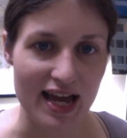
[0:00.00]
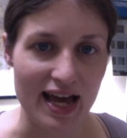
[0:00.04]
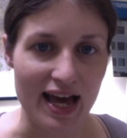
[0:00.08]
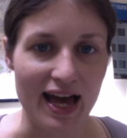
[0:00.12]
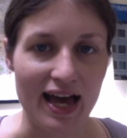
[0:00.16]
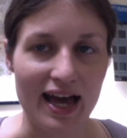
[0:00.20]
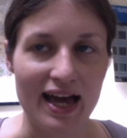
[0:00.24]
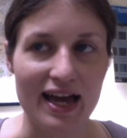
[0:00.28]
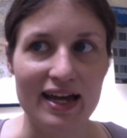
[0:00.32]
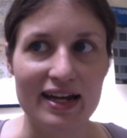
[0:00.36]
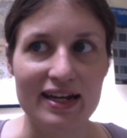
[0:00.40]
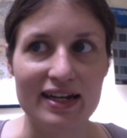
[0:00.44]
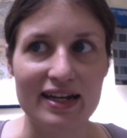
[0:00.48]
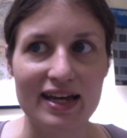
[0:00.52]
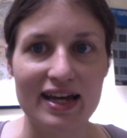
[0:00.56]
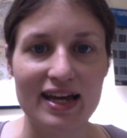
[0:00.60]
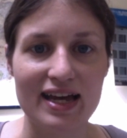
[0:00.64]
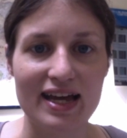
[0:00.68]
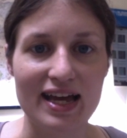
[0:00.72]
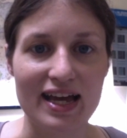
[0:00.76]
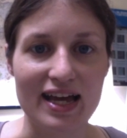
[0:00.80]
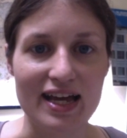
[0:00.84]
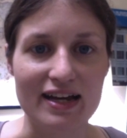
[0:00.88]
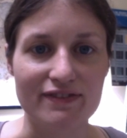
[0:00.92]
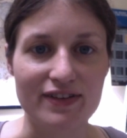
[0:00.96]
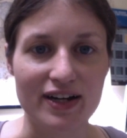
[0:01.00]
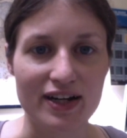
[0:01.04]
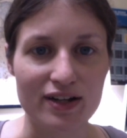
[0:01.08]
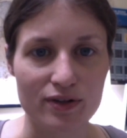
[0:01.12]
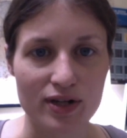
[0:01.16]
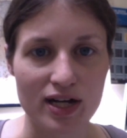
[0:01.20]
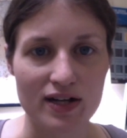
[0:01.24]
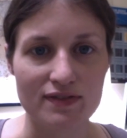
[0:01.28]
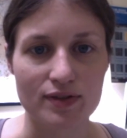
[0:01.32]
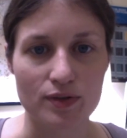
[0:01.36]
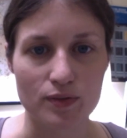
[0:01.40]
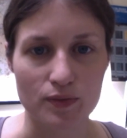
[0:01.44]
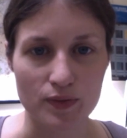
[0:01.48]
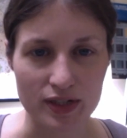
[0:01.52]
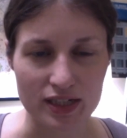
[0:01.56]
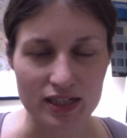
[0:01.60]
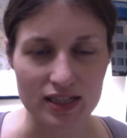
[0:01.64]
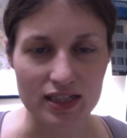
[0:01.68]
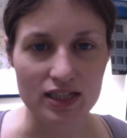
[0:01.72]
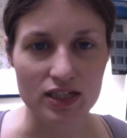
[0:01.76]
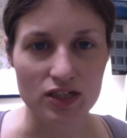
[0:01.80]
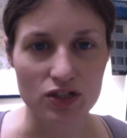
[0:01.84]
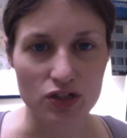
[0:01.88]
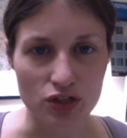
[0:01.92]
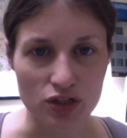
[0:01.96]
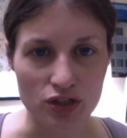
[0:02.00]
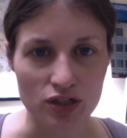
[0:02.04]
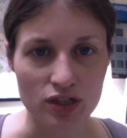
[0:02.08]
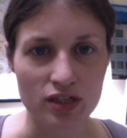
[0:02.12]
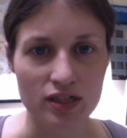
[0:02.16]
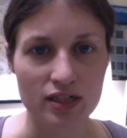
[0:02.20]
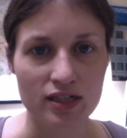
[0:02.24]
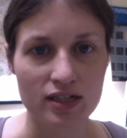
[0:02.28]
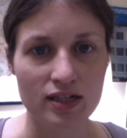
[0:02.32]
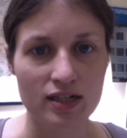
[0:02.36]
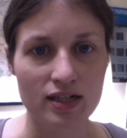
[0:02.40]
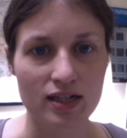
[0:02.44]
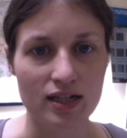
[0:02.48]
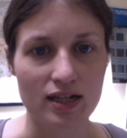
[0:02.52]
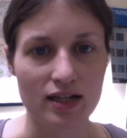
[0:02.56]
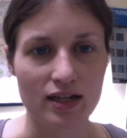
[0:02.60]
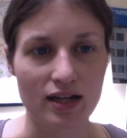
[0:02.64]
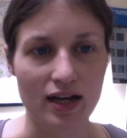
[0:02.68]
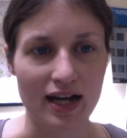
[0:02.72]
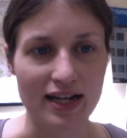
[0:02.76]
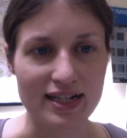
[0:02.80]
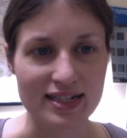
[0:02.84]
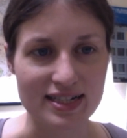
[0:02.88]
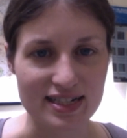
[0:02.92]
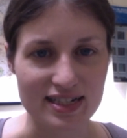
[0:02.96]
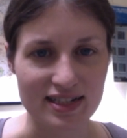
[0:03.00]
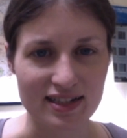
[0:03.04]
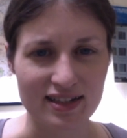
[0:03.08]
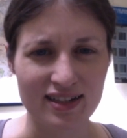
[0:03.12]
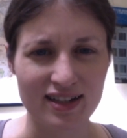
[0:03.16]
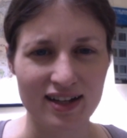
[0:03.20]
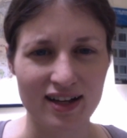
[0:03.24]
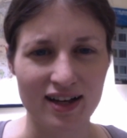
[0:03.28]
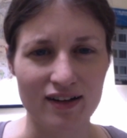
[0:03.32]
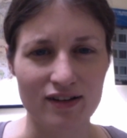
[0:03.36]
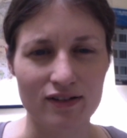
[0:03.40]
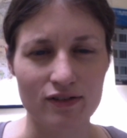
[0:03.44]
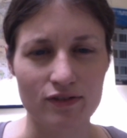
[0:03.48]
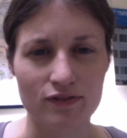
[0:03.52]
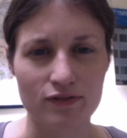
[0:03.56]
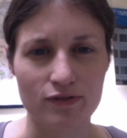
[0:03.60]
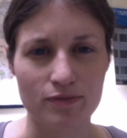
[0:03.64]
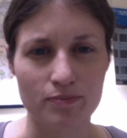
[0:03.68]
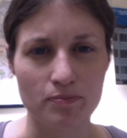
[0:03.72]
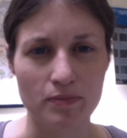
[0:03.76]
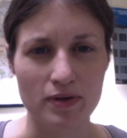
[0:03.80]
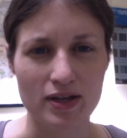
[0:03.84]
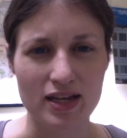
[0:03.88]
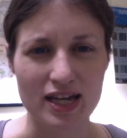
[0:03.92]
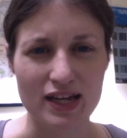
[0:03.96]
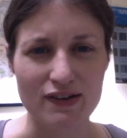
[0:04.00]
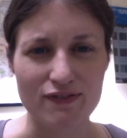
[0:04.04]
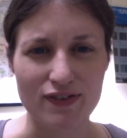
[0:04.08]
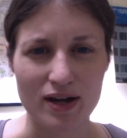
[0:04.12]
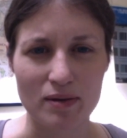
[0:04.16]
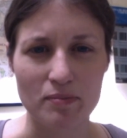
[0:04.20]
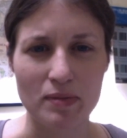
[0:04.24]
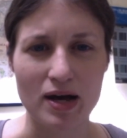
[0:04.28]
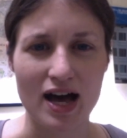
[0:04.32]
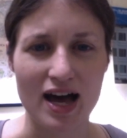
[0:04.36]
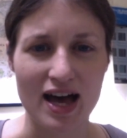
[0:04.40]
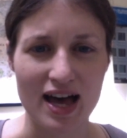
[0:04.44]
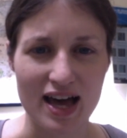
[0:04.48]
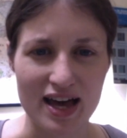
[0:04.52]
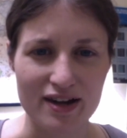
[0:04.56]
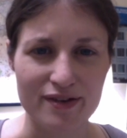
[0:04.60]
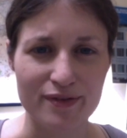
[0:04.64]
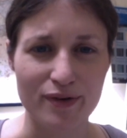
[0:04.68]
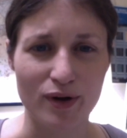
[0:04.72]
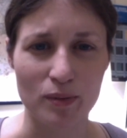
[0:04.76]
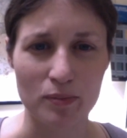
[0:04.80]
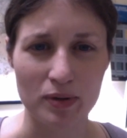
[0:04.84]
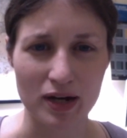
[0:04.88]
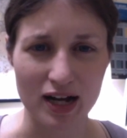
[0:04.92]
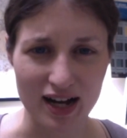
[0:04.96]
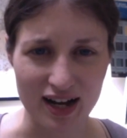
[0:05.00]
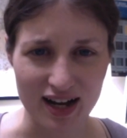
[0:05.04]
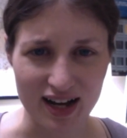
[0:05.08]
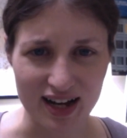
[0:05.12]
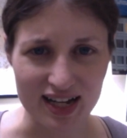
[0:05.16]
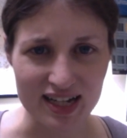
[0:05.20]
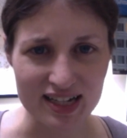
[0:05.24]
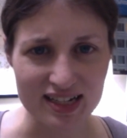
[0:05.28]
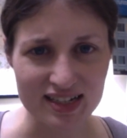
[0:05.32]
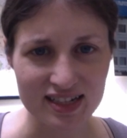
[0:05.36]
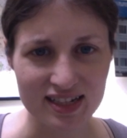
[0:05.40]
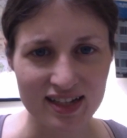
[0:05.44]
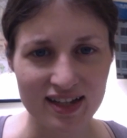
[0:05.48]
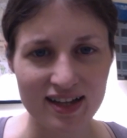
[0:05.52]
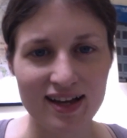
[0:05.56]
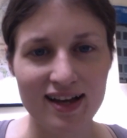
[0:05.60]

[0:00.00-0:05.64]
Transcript: And if I don't have a really good idea of if I'm ahead or behind,